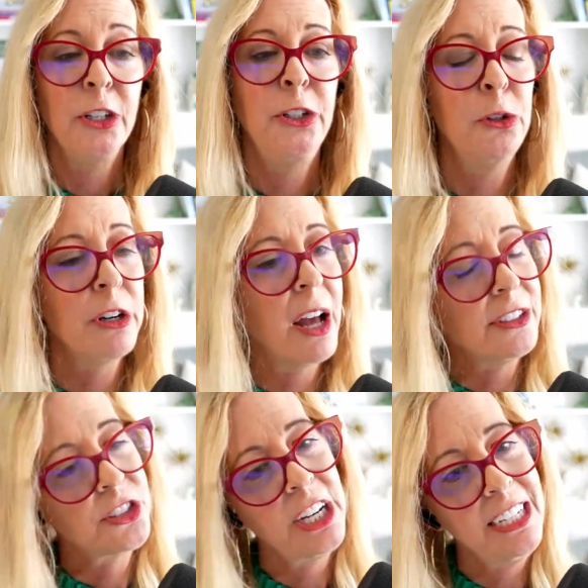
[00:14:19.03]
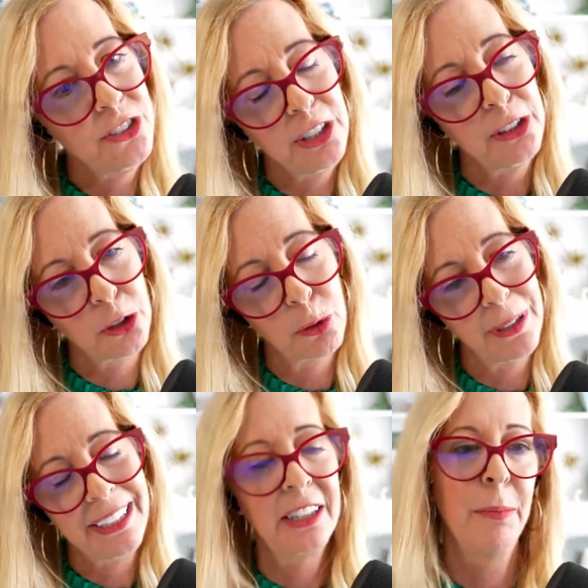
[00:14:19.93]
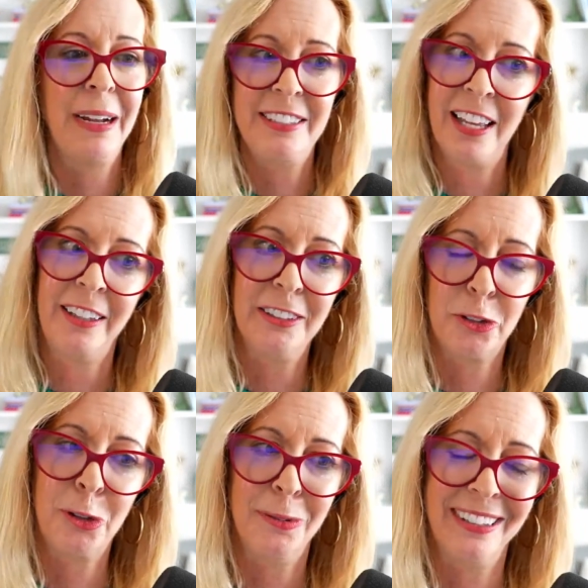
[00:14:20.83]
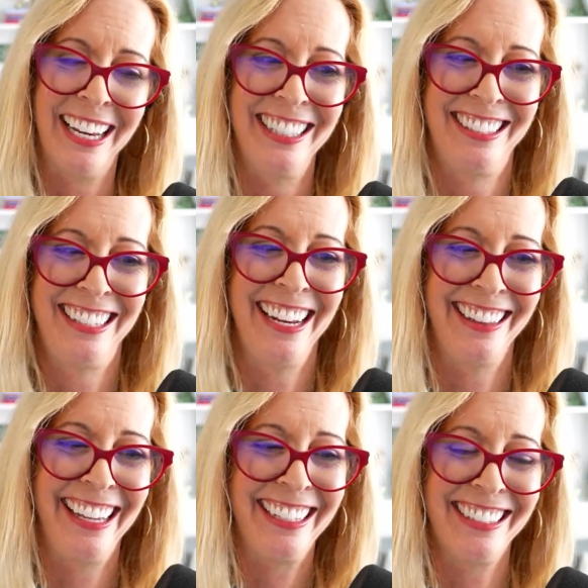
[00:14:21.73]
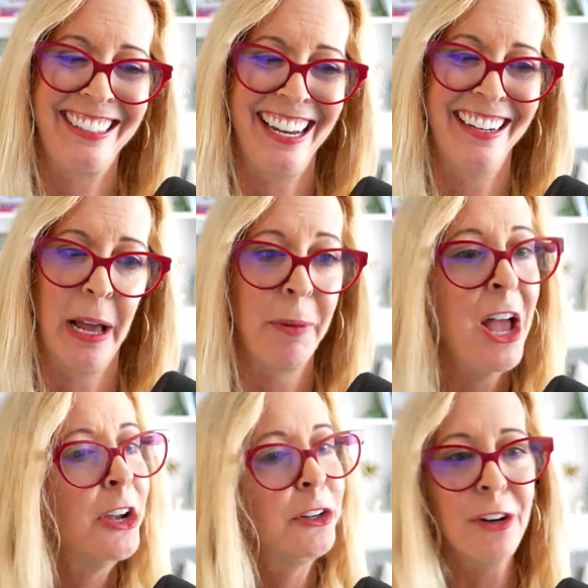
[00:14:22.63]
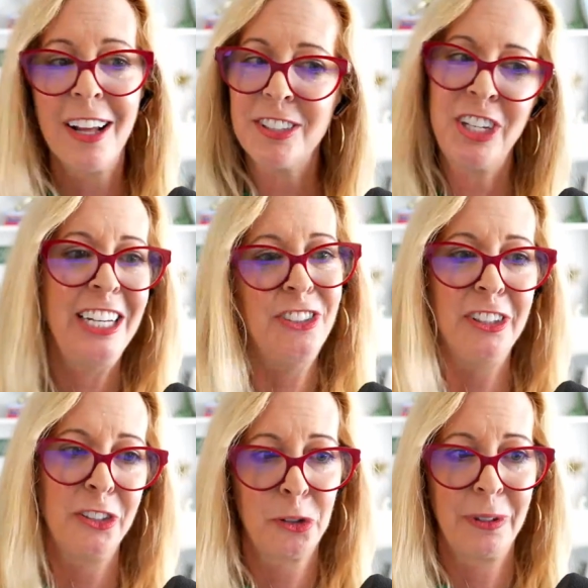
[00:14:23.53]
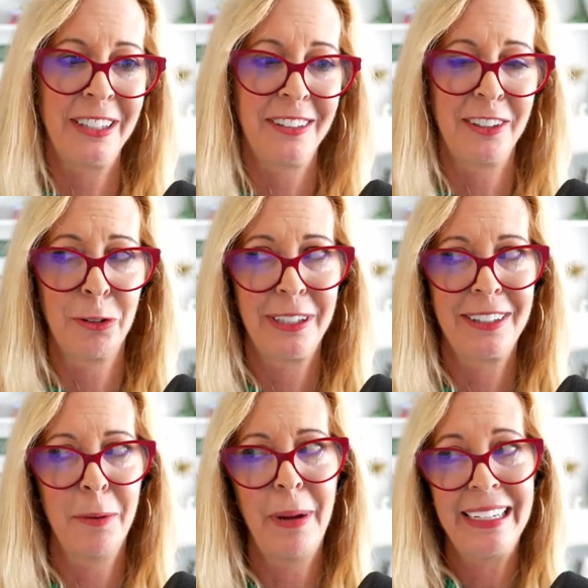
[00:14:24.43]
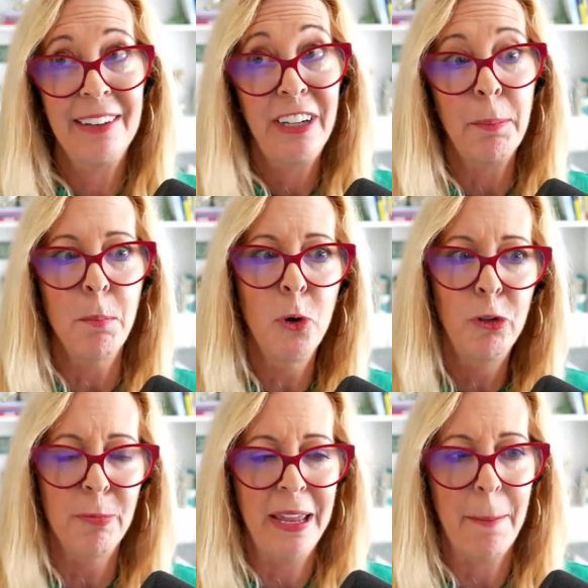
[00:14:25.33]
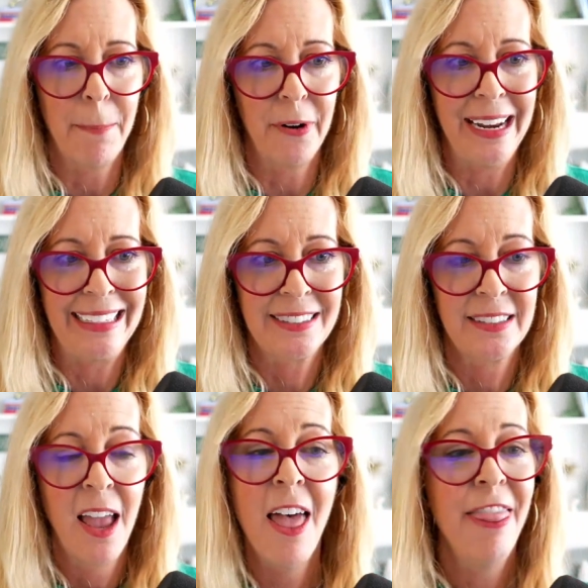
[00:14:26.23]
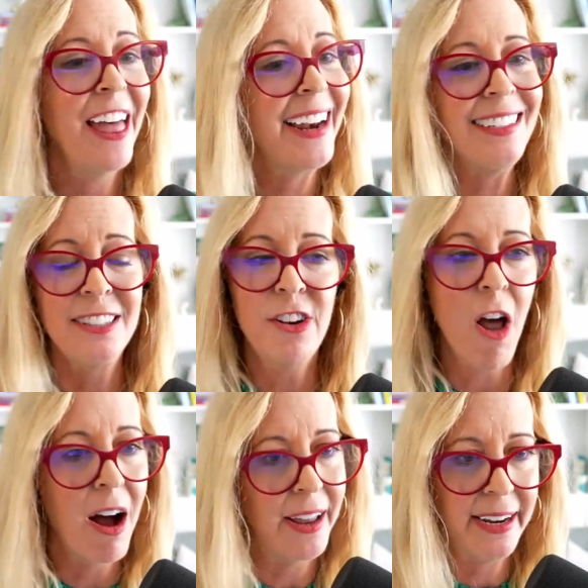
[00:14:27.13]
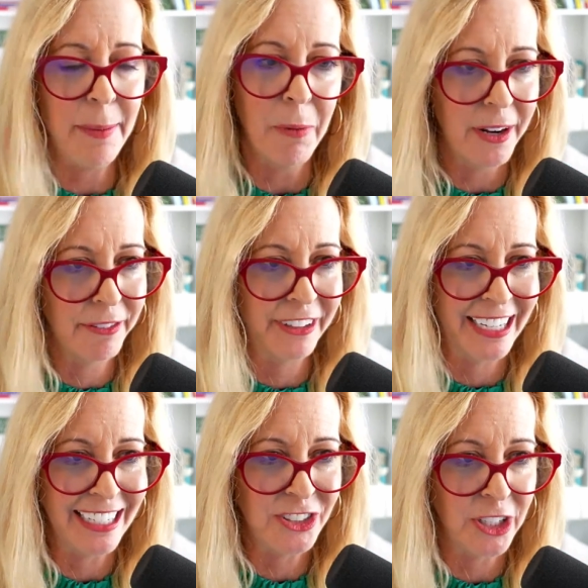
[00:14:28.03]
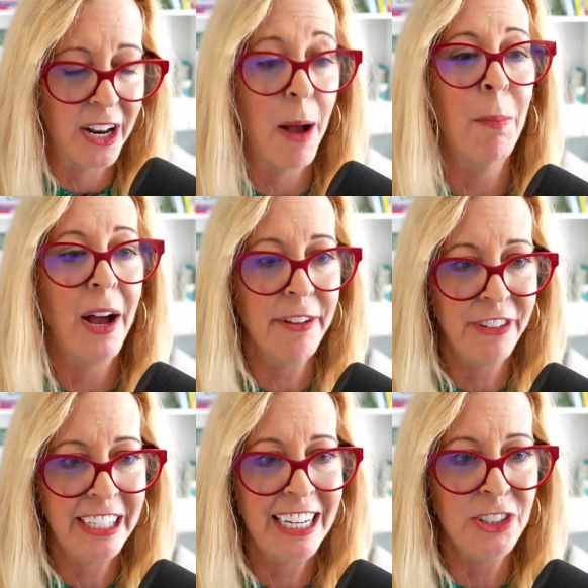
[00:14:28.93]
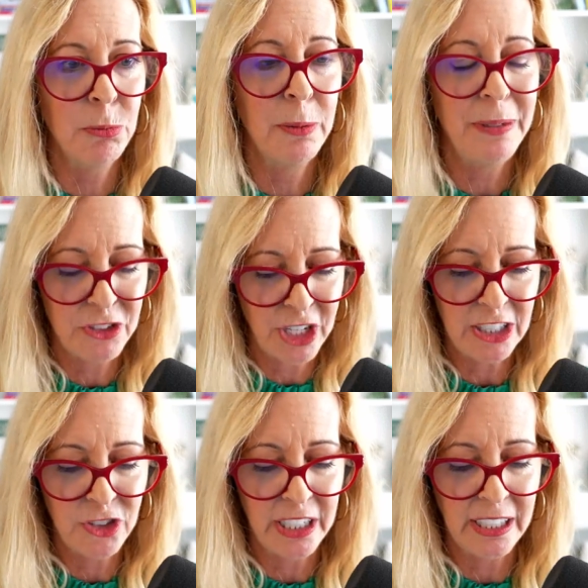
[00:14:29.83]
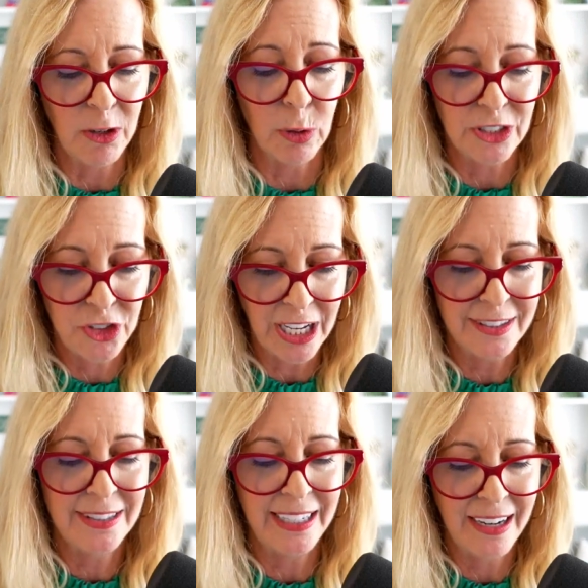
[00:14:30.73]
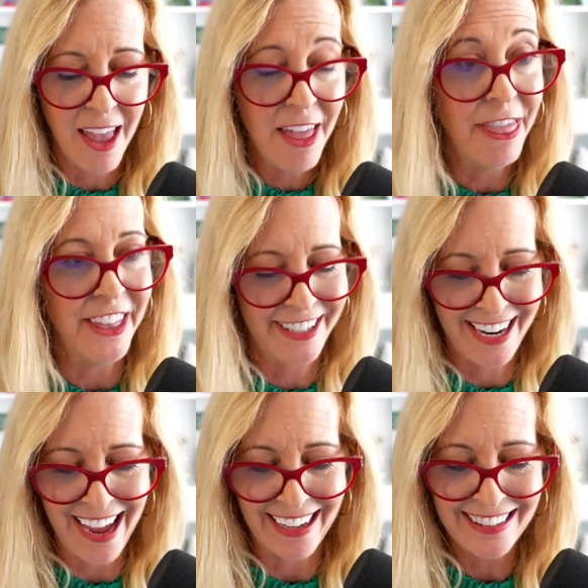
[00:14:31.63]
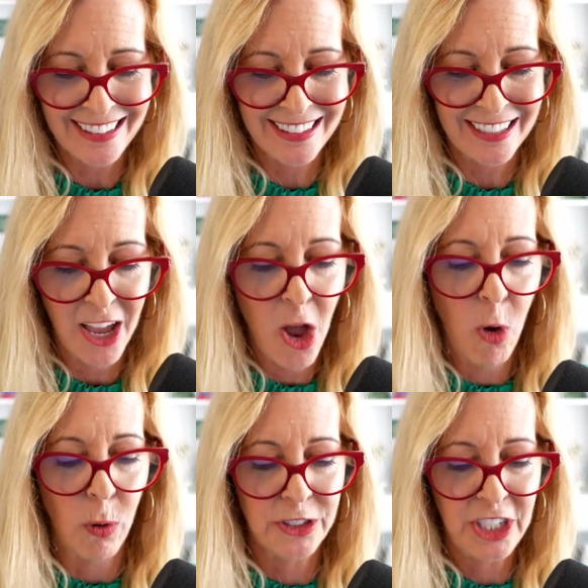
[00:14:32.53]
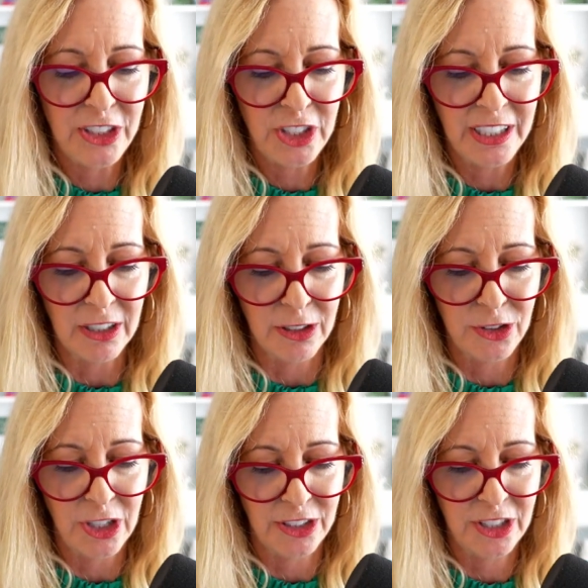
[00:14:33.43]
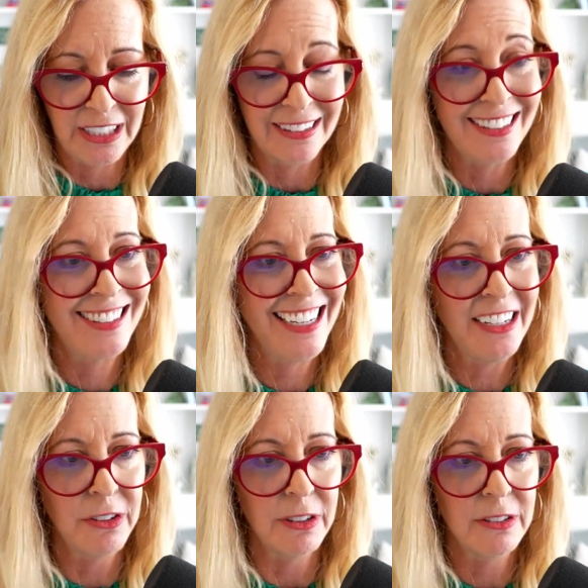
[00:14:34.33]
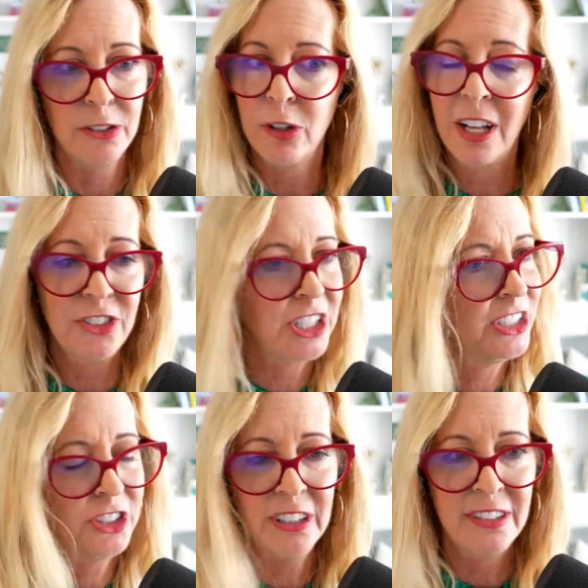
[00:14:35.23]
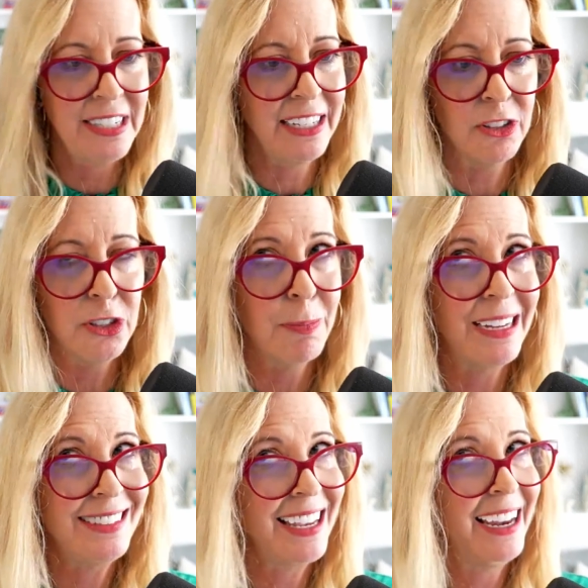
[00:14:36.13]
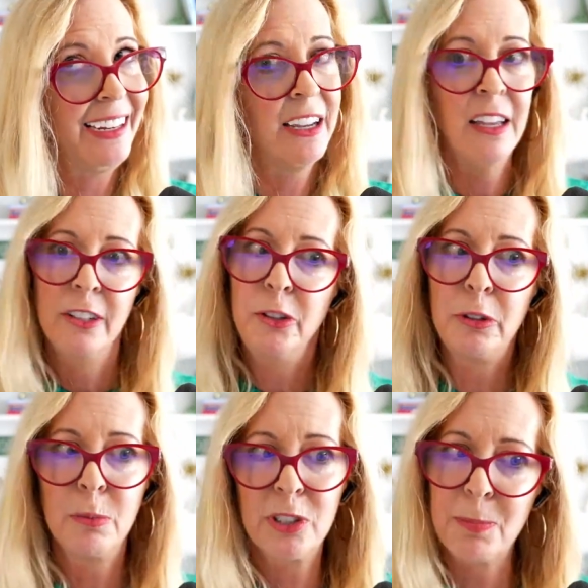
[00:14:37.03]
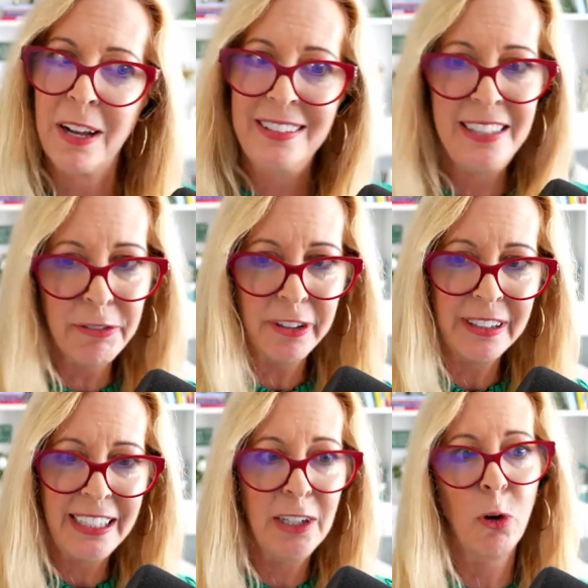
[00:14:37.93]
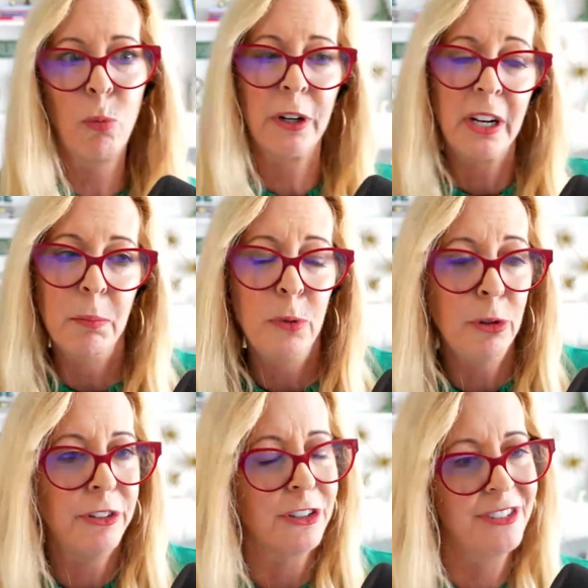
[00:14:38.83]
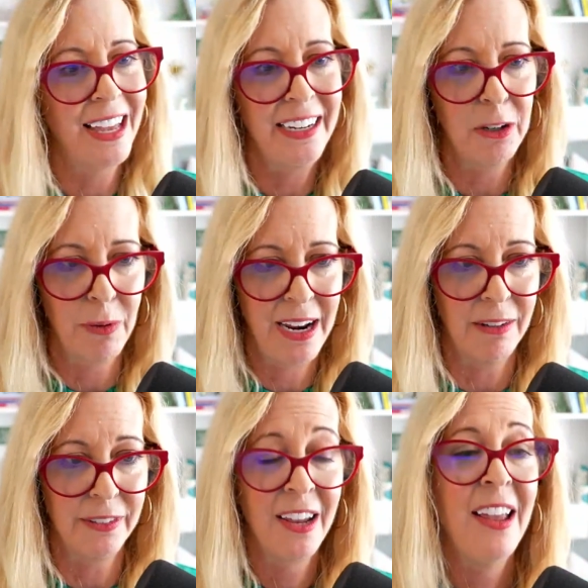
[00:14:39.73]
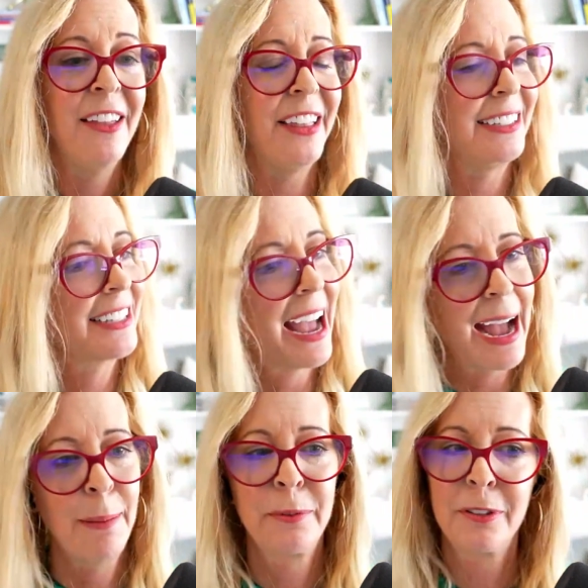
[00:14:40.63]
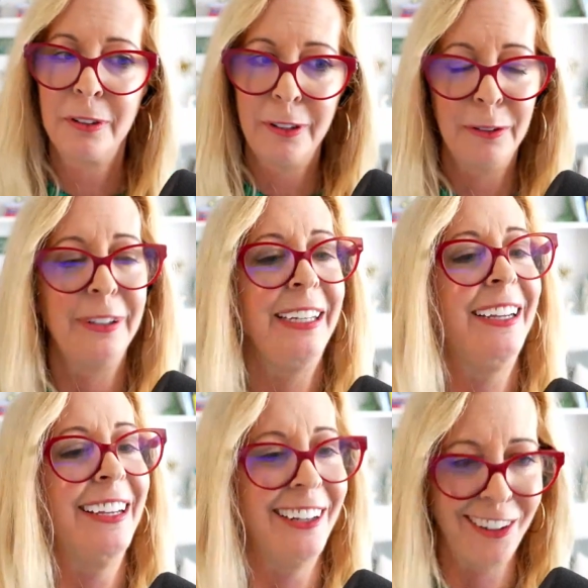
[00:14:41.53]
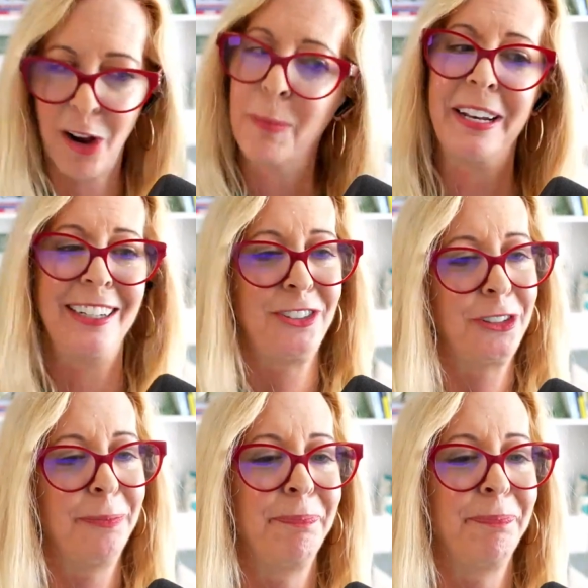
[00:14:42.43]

You're not changing the curriculum by telling the student they can stand up. You're not changing the curriculum by giving movement breaks. That is not a modification. A modification would be changing or adjusting the test or changing or adjusting the standards. You're not changing the standards by saying you can respond differently or we're going to move your setting around. That's absolutely an accommodation.